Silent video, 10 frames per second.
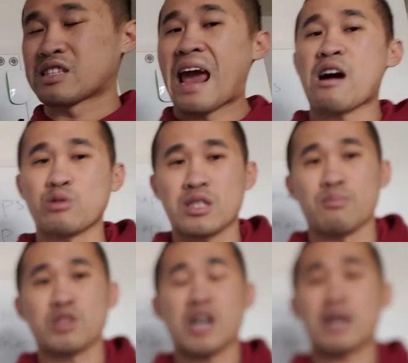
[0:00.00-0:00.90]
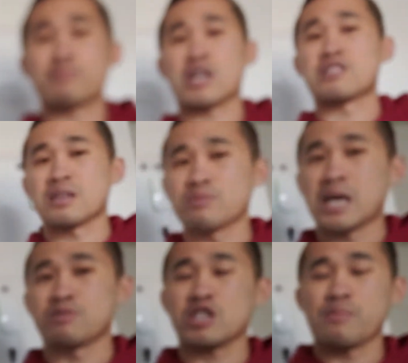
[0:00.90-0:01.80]
down sometimes, and
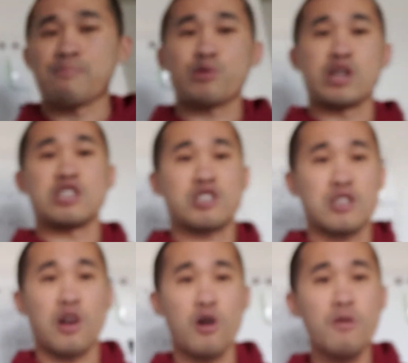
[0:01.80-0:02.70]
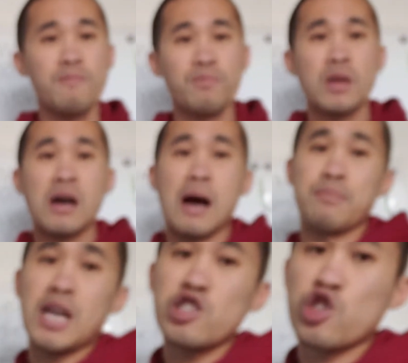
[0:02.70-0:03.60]
sometimes it can be pretty slow. I'm
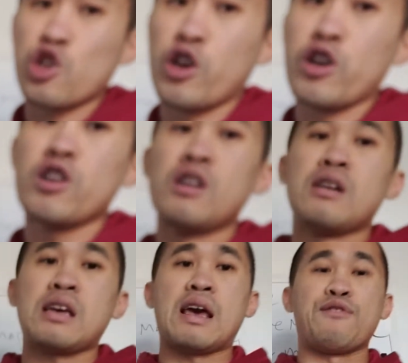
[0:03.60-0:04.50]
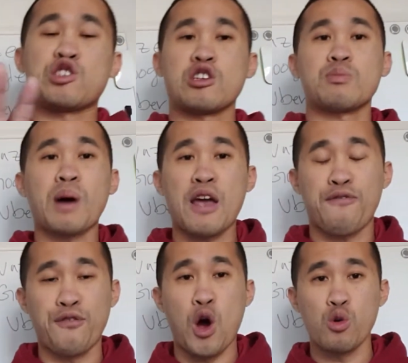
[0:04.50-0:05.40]
not sure if it's just my
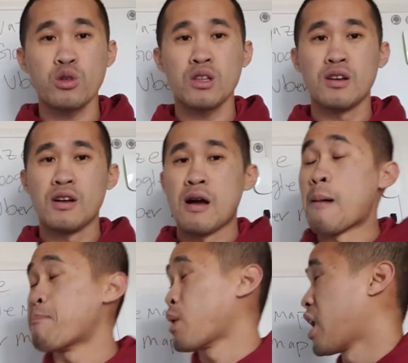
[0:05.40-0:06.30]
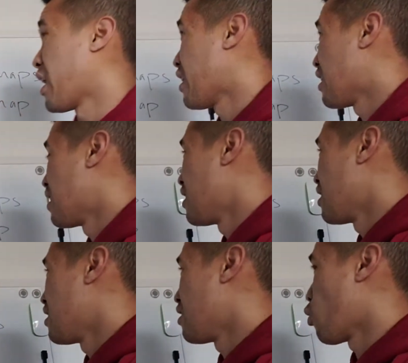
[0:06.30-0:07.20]
phone, but
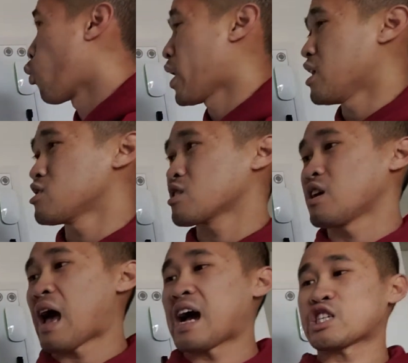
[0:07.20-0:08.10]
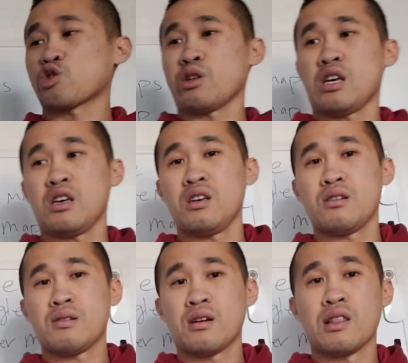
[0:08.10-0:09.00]
Waze could actually
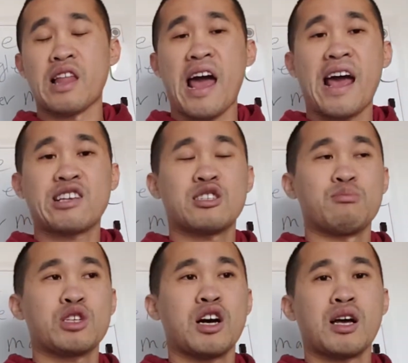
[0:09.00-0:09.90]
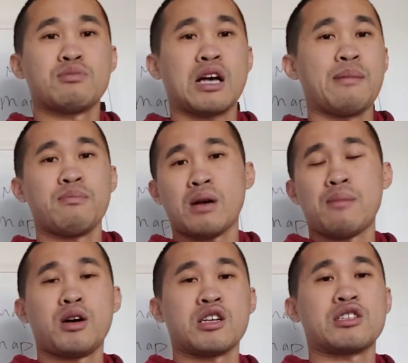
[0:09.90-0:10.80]
lag sometimes.
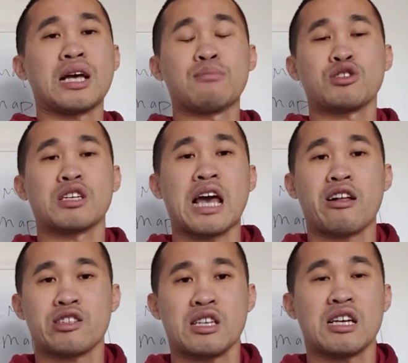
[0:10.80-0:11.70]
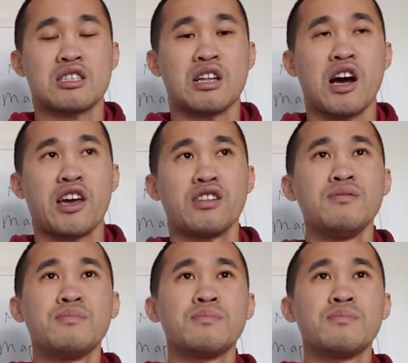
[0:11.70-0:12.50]
I'm on a Samsung Galaxy S9,